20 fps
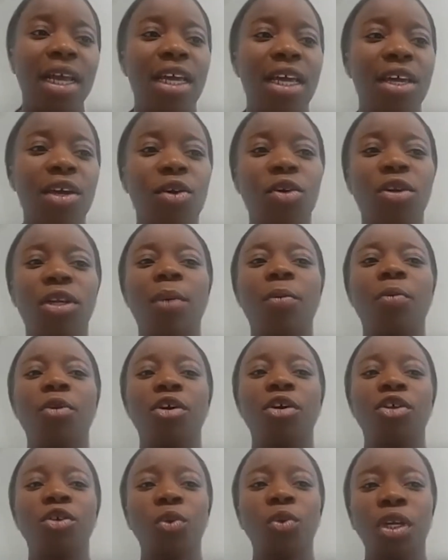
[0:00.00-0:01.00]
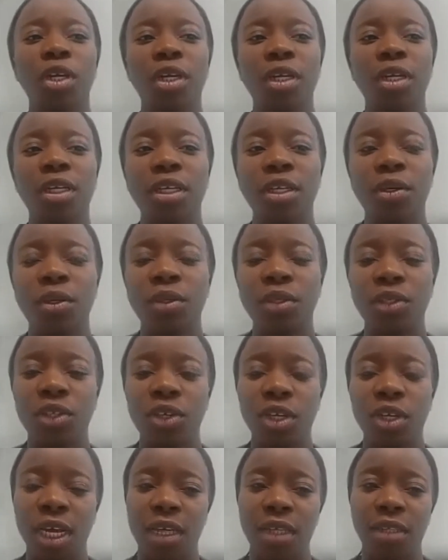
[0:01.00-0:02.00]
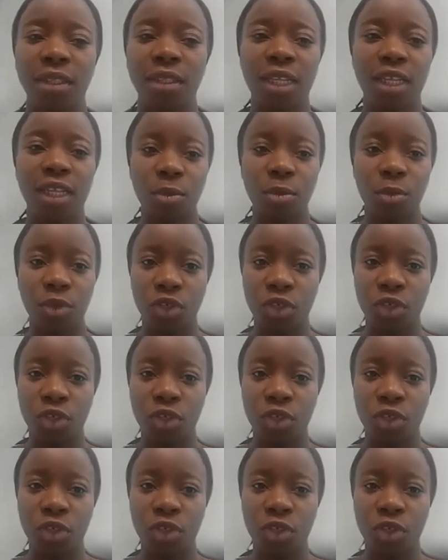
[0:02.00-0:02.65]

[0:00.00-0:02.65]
in collaboration with a clinical study at the Stellenbosch